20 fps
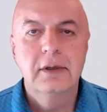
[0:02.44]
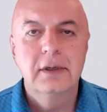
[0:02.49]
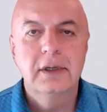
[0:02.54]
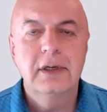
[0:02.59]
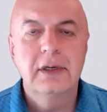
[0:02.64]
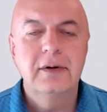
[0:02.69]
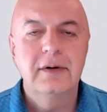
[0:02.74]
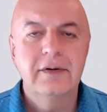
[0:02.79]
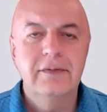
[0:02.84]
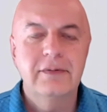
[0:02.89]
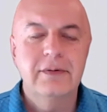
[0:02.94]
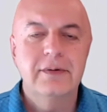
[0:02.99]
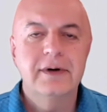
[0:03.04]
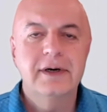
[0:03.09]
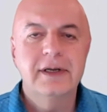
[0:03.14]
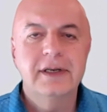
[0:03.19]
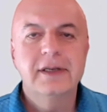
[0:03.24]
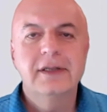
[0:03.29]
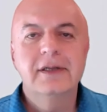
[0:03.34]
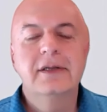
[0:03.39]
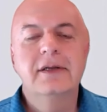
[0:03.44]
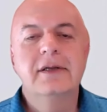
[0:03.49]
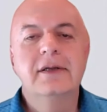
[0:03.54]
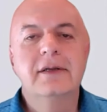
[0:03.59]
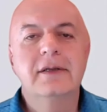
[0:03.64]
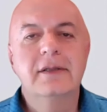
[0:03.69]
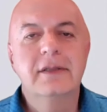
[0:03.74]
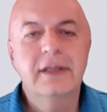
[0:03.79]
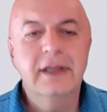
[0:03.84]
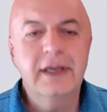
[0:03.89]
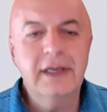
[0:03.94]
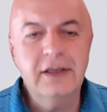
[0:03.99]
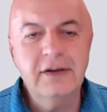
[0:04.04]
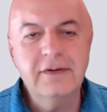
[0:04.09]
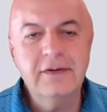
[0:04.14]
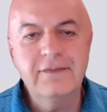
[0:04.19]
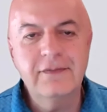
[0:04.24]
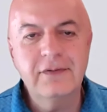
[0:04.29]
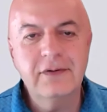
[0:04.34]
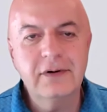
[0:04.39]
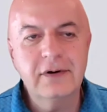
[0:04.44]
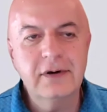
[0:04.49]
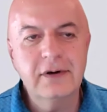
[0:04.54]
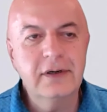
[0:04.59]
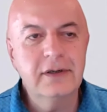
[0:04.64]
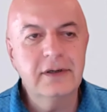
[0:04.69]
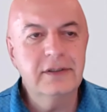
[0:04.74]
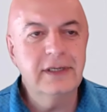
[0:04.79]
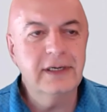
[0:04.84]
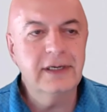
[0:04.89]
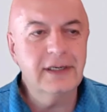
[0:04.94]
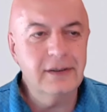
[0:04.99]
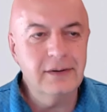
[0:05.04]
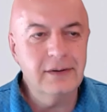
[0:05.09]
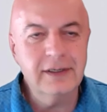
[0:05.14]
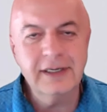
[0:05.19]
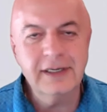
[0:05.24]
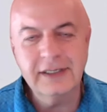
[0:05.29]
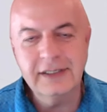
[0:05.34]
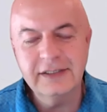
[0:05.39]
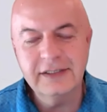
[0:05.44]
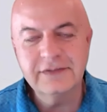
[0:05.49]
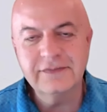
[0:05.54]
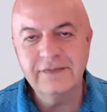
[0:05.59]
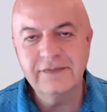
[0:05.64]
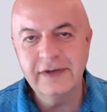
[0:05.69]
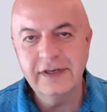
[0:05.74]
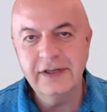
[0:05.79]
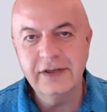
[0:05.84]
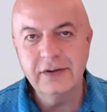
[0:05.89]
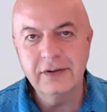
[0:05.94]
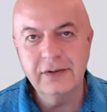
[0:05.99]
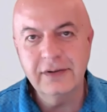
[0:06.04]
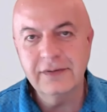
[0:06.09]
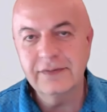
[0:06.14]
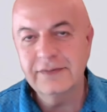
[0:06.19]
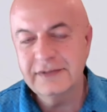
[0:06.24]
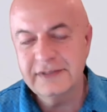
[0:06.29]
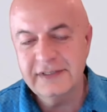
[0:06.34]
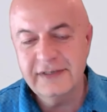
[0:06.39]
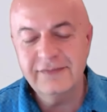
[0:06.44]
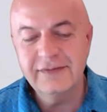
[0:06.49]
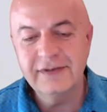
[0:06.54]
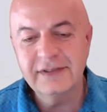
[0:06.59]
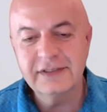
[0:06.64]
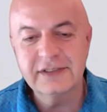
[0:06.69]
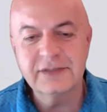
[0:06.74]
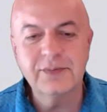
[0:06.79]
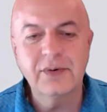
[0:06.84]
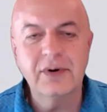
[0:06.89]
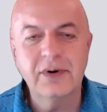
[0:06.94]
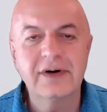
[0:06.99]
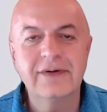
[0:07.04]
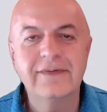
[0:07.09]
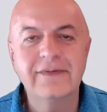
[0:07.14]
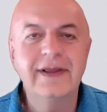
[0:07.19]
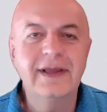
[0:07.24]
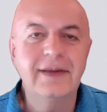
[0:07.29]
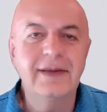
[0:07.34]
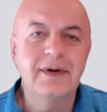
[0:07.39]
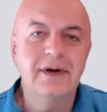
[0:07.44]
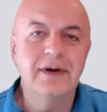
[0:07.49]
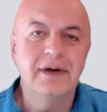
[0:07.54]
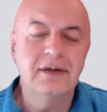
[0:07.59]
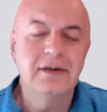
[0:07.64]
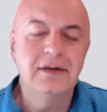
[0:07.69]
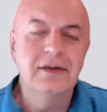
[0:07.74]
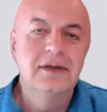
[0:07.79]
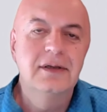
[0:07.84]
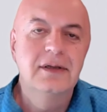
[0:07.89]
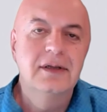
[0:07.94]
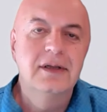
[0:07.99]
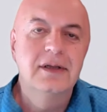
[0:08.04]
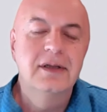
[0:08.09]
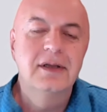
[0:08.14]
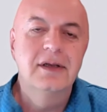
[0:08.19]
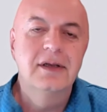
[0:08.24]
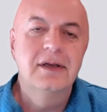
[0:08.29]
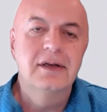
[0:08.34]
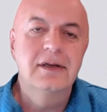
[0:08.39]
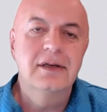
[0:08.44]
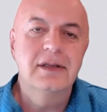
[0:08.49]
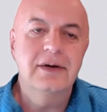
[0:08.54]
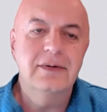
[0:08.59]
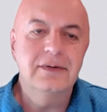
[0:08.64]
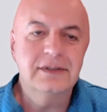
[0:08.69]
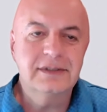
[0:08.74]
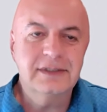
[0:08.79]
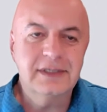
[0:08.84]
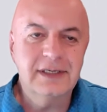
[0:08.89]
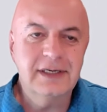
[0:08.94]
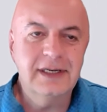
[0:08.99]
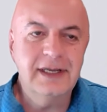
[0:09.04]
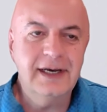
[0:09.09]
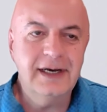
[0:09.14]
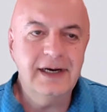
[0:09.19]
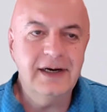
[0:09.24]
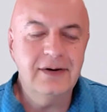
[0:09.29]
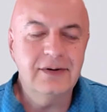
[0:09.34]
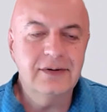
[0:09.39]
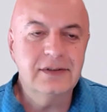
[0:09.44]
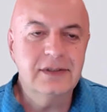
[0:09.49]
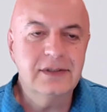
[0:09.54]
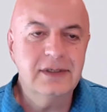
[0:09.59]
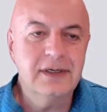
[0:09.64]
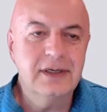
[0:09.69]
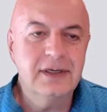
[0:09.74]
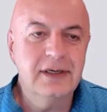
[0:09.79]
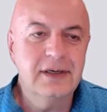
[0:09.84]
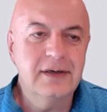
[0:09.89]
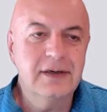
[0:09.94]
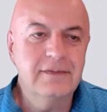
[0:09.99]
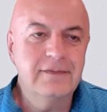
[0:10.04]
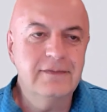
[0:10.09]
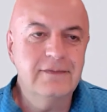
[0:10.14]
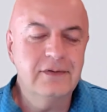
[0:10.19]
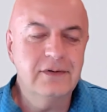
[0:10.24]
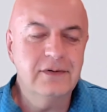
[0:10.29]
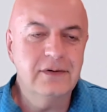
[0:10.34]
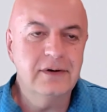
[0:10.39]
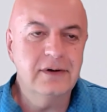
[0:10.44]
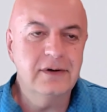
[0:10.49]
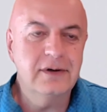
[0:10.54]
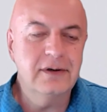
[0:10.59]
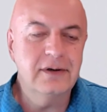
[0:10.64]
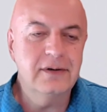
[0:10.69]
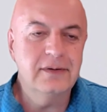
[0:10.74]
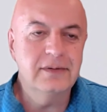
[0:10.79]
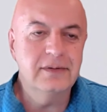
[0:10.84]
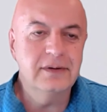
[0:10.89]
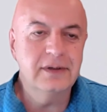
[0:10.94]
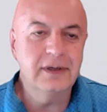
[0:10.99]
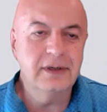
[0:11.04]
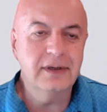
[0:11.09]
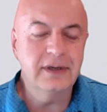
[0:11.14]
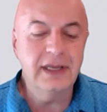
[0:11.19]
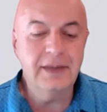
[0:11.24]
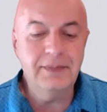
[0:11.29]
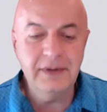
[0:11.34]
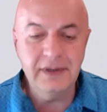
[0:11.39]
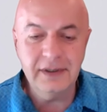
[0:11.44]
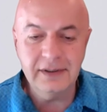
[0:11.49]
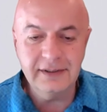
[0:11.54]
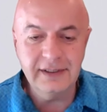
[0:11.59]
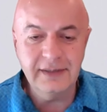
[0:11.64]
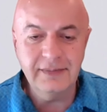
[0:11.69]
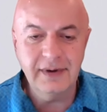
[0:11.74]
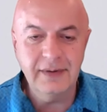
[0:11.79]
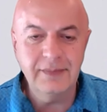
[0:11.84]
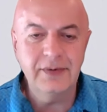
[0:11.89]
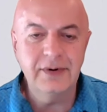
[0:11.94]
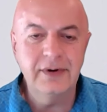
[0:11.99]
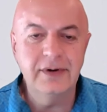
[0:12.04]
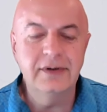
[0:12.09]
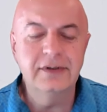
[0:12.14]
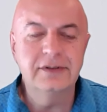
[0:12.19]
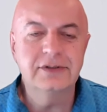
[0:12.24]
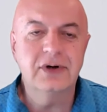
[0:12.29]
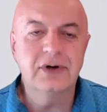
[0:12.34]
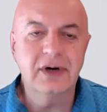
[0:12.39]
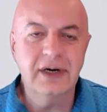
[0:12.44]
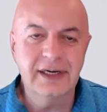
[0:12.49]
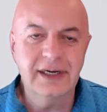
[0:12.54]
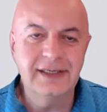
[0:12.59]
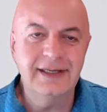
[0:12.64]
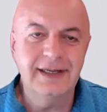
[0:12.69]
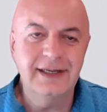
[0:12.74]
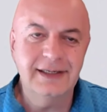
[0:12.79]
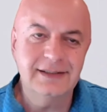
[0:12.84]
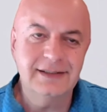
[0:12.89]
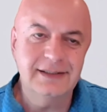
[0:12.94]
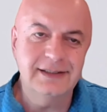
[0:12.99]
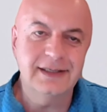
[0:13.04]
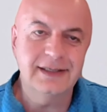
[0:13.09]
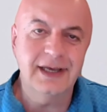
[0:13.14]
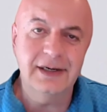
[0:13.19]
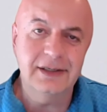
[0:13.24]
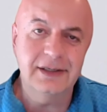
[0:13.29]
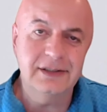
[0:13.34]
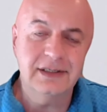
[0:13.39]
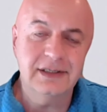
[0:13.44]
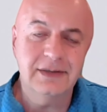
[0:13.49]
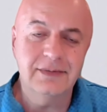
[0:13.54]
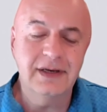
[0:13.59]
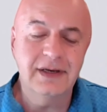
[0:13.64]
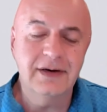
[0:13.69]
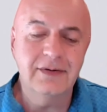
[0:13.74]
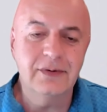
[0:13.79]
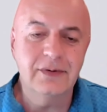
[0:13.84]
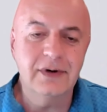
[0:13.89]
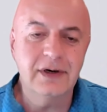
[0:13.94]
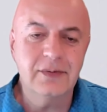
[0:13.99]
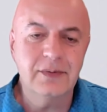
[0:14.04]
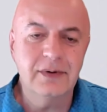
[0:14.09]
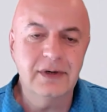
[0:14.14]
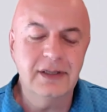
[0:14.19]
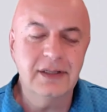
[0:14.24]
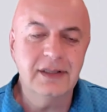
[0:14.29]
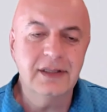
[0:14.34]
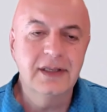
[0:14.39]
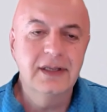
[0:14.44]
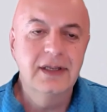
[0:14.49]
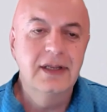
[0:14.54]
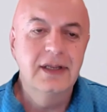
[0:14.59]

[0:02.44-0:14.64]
Hello, everyone. Thank you for taking a look at this video. You'll receive this as part of an email that was sent out for APLD members, architects, designers that we have worked with.